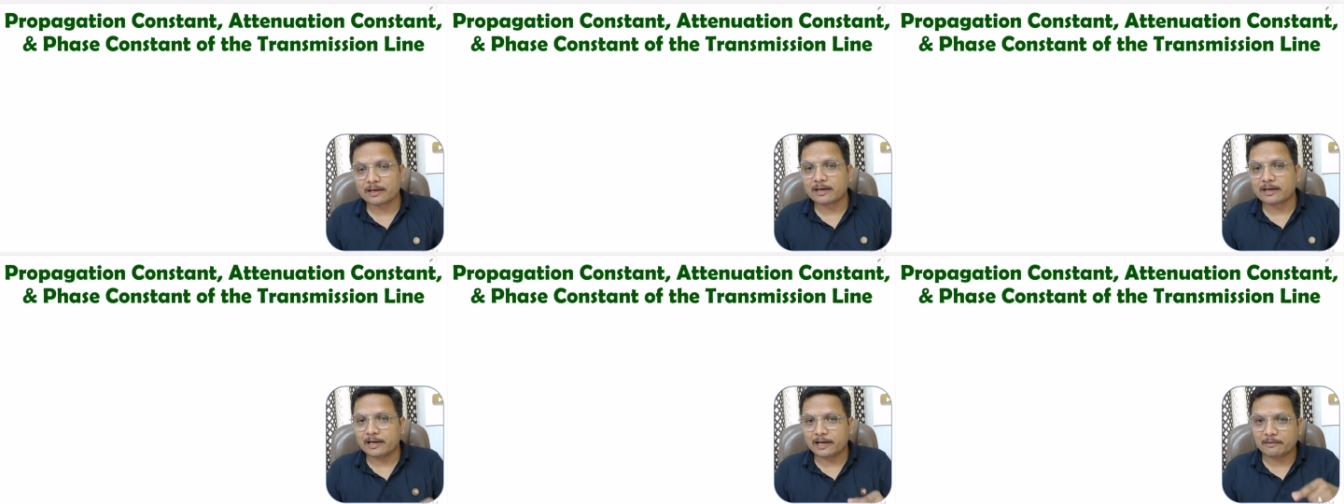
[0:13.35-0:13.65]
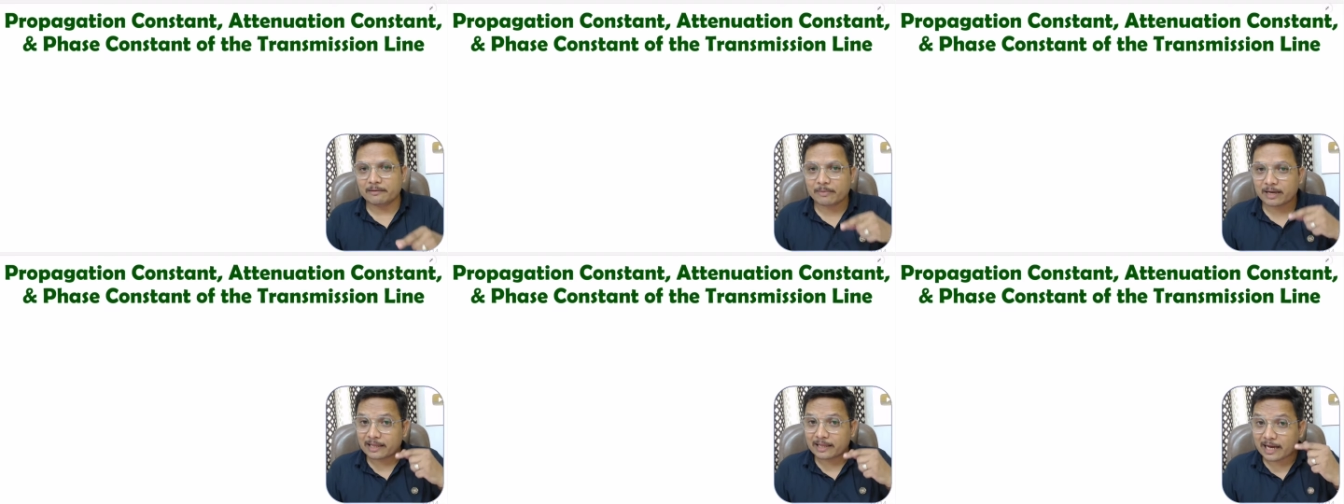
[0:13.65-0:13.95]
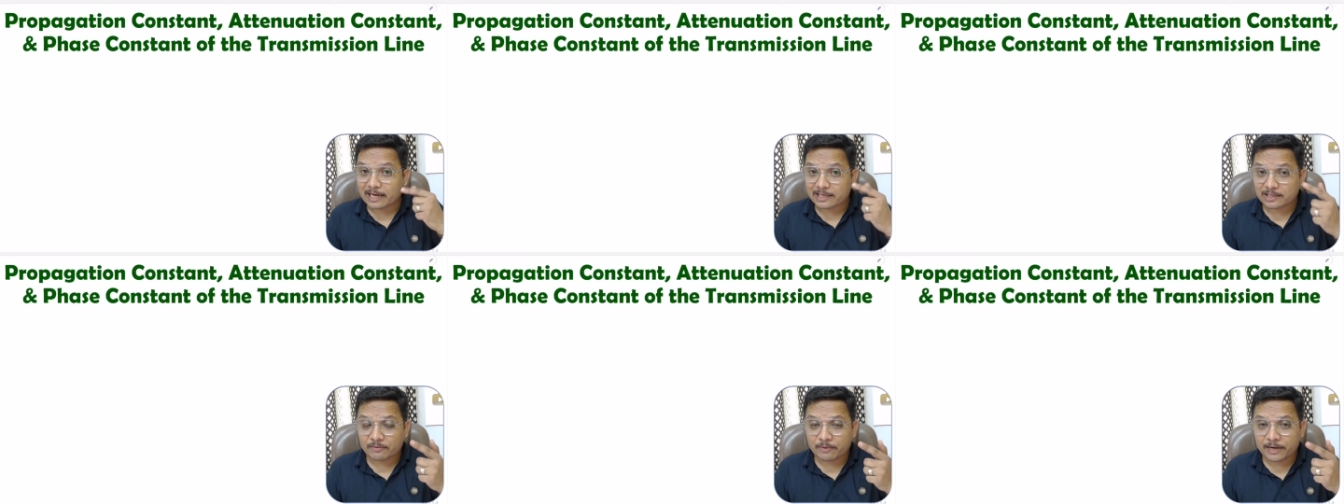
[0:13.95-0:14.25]
In my
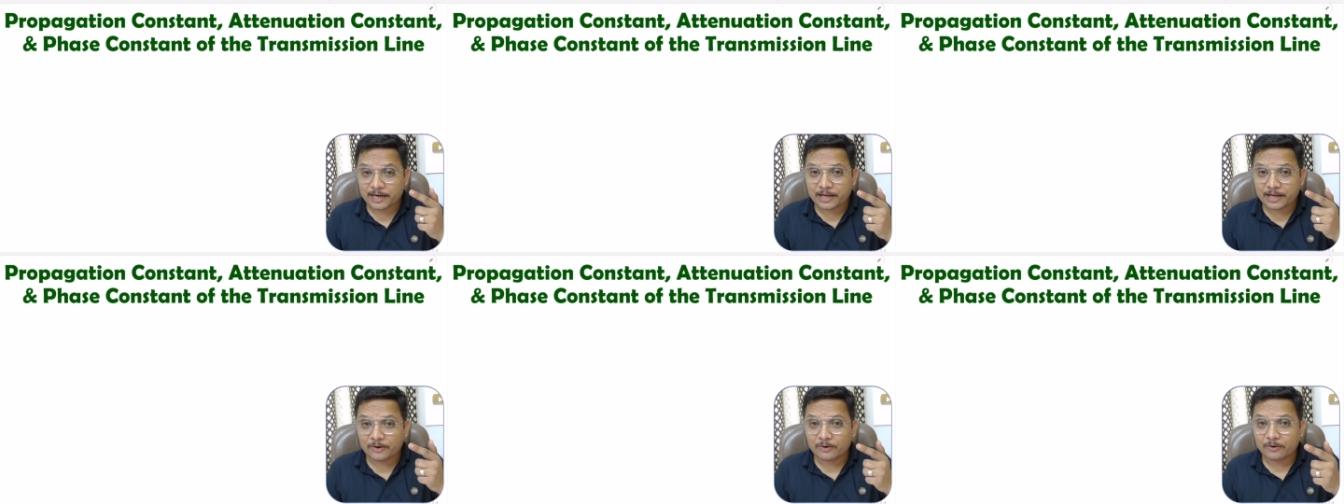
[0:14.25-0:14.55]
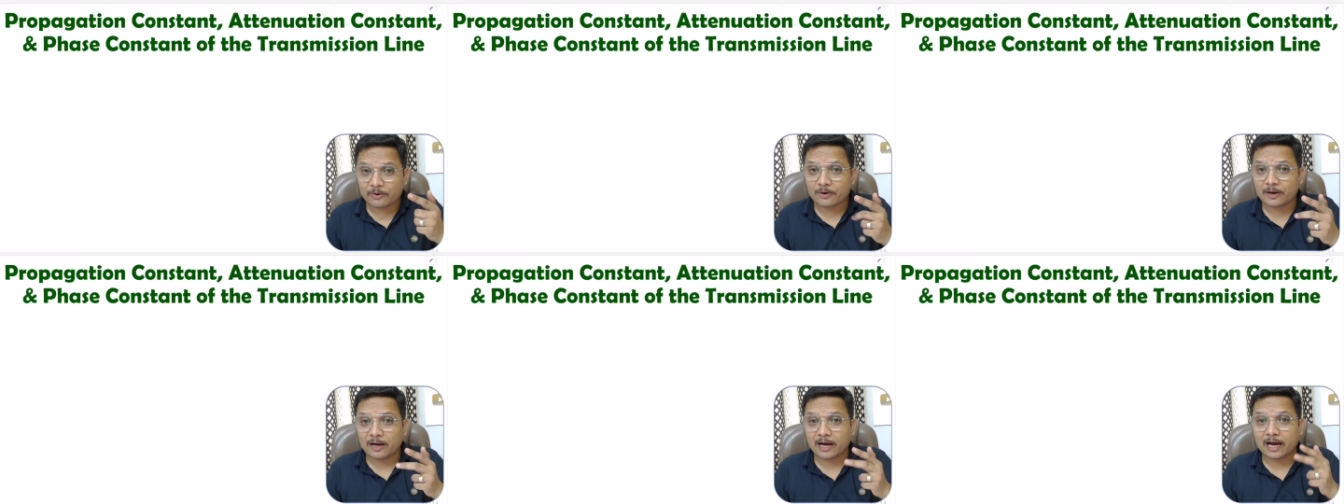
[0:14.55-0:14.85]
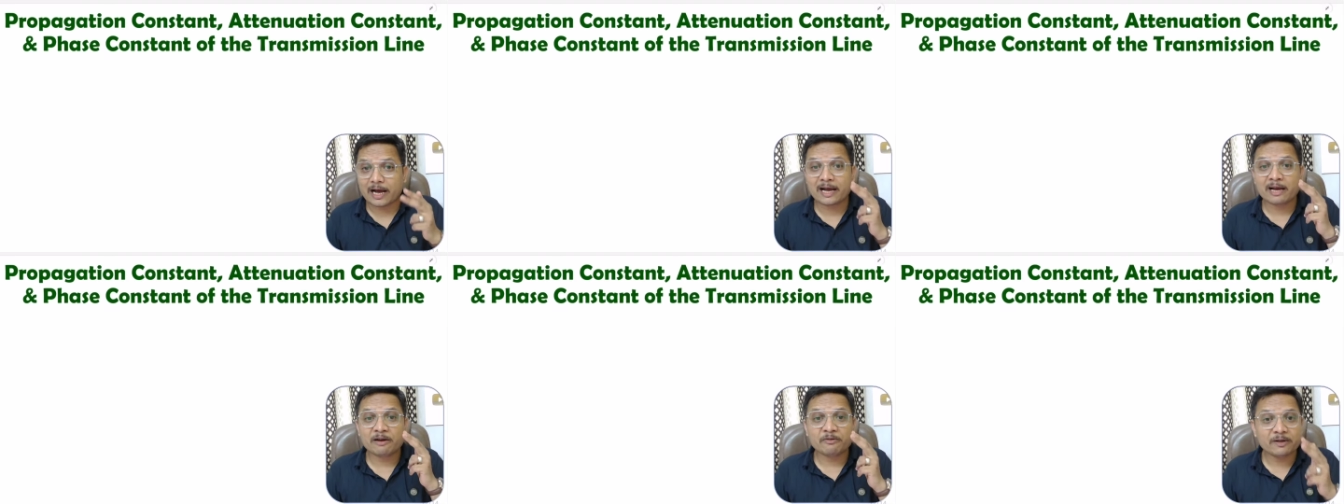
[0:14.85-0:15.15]
last video,
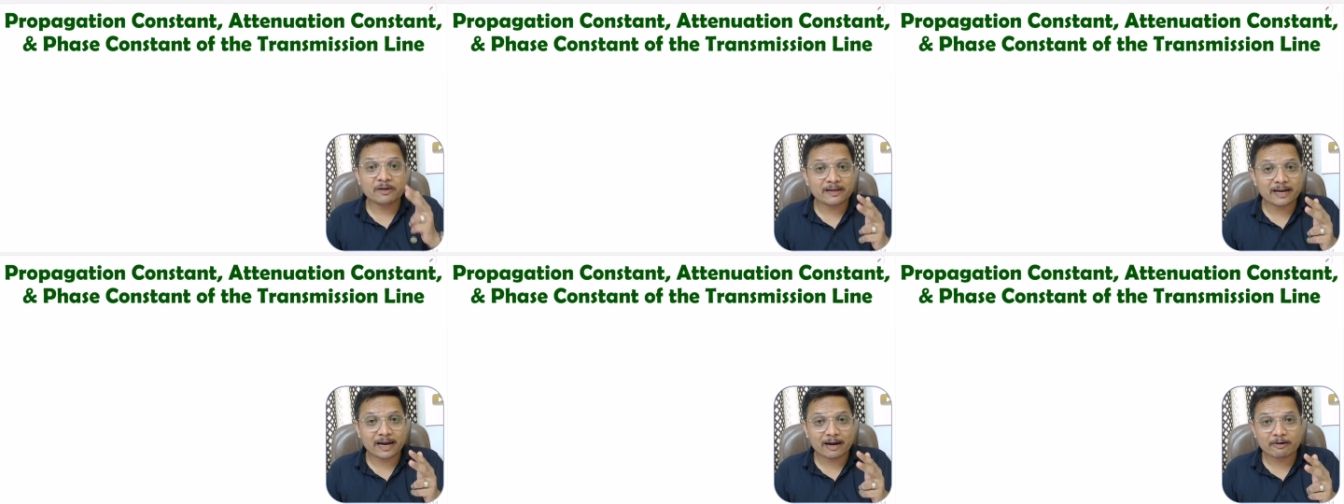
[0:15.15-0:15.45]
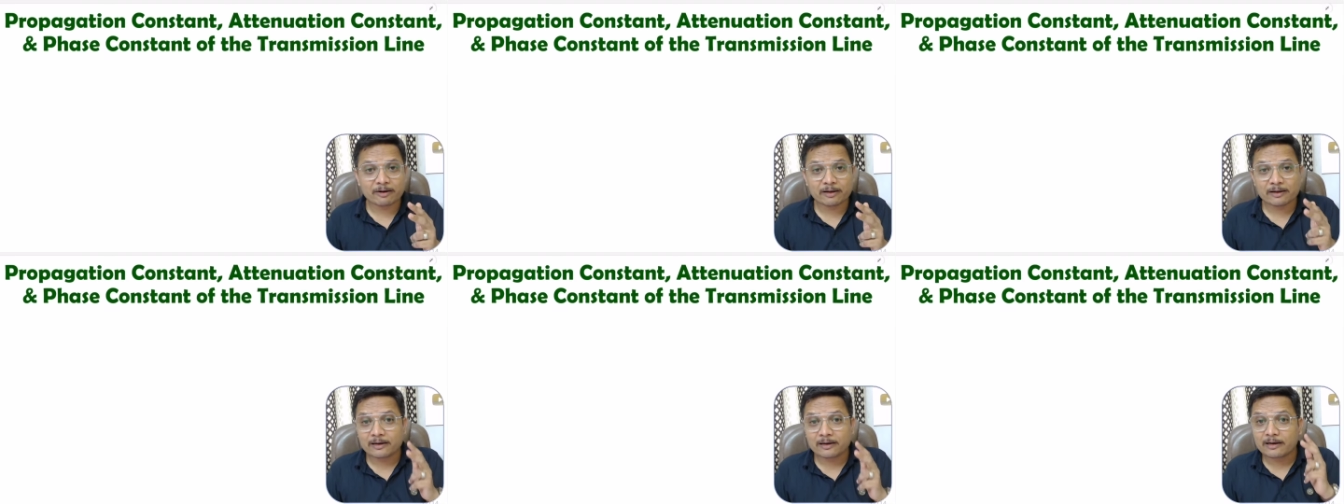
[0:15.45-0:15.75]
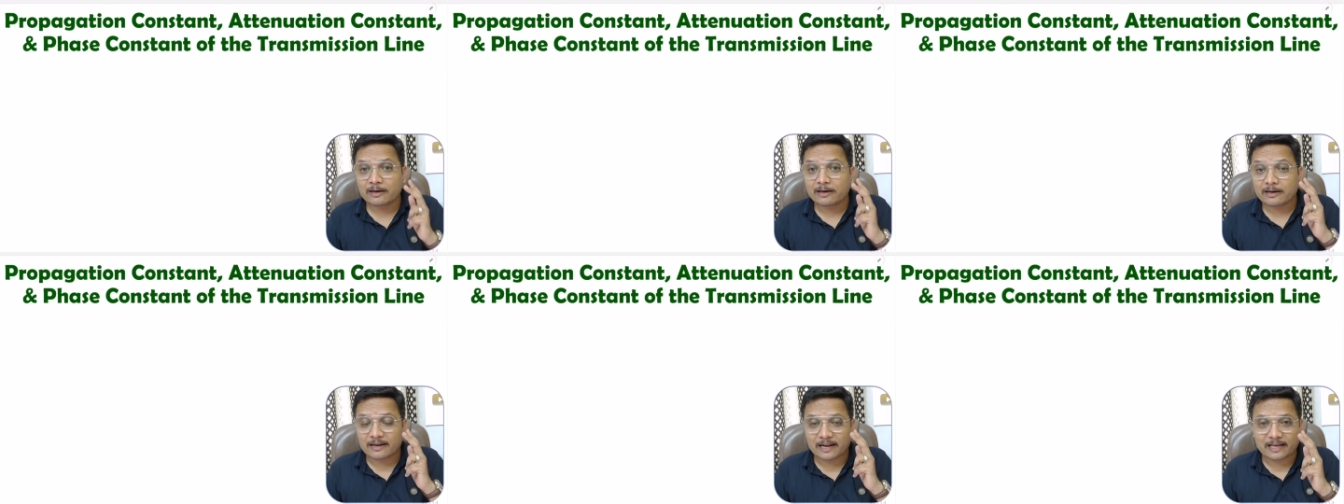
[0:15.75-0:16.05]
I have derived
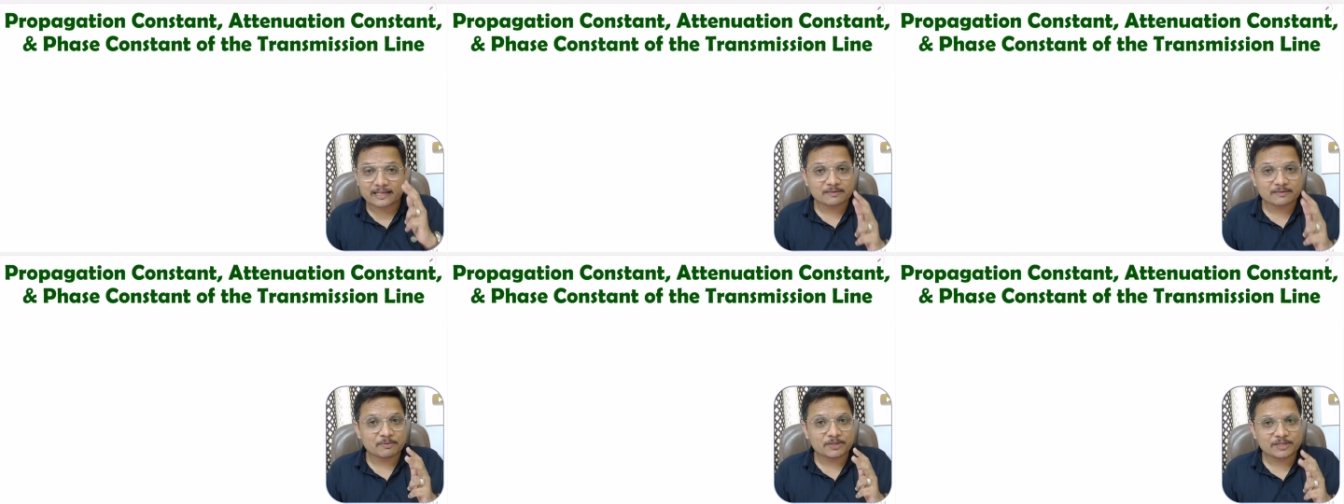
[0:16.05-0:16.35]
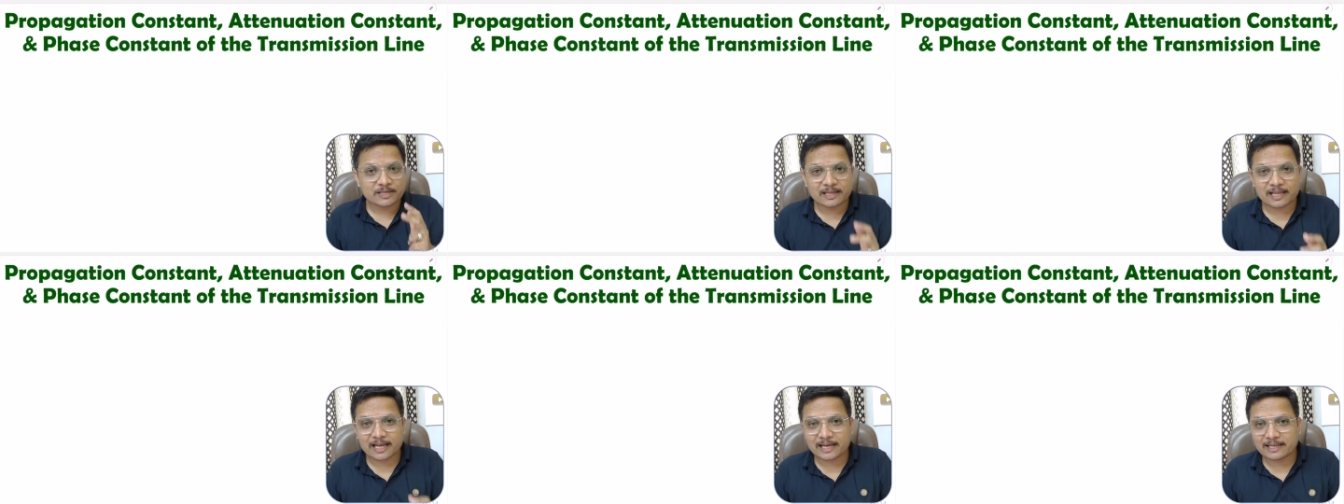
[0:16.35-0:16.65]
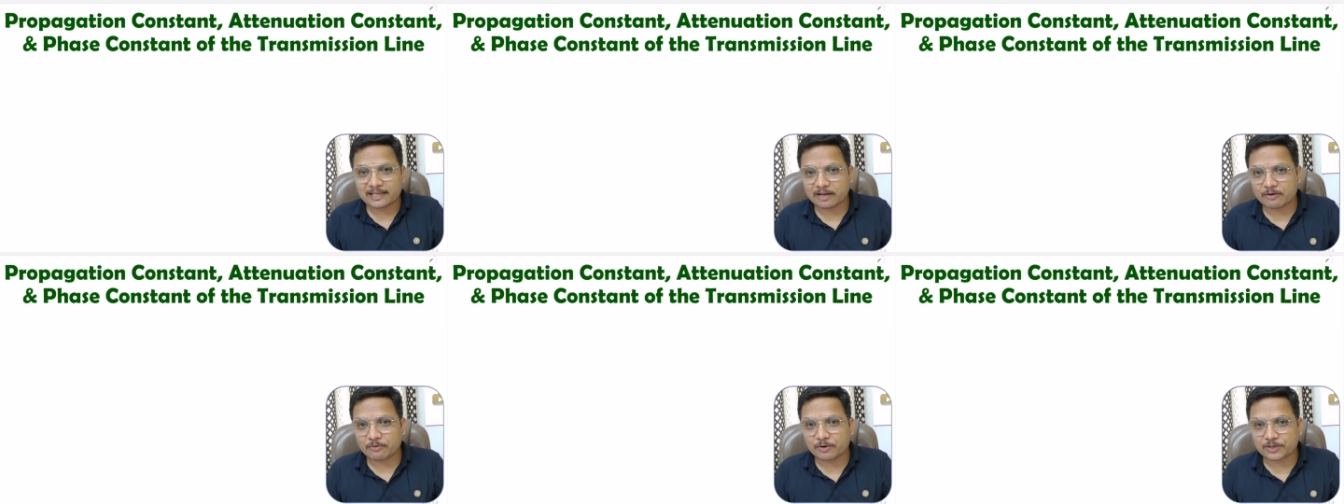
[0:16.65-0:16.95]
transmission line
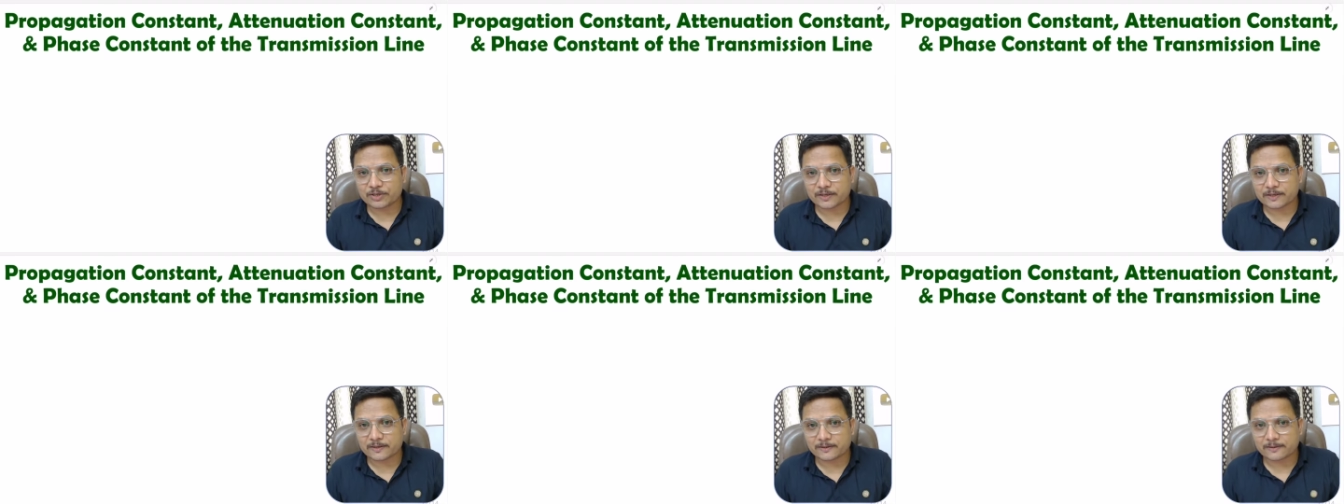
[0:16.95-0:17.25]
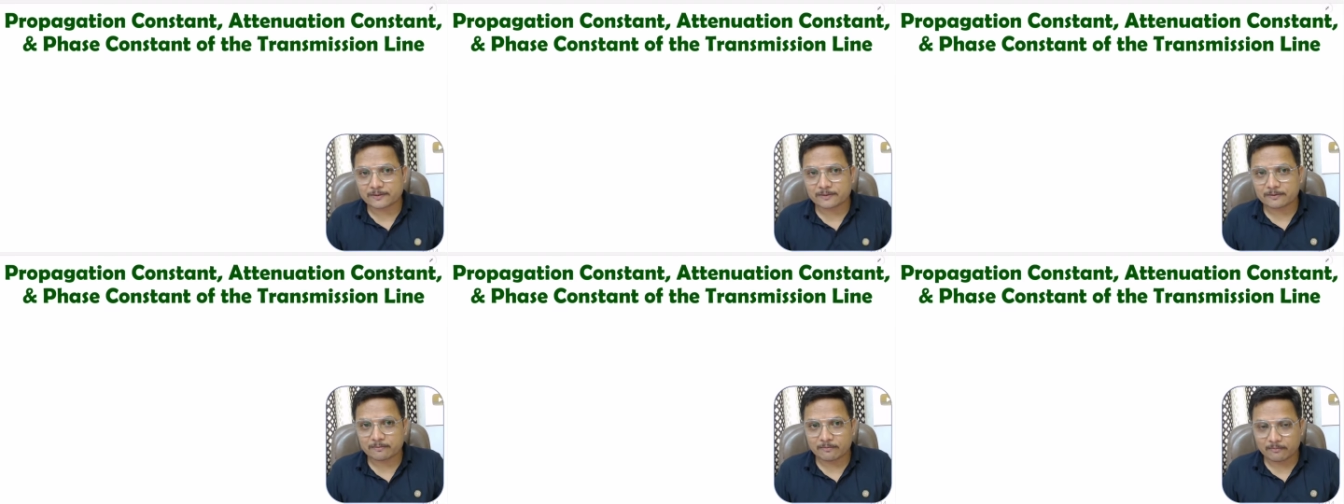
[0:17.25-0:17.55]
equations.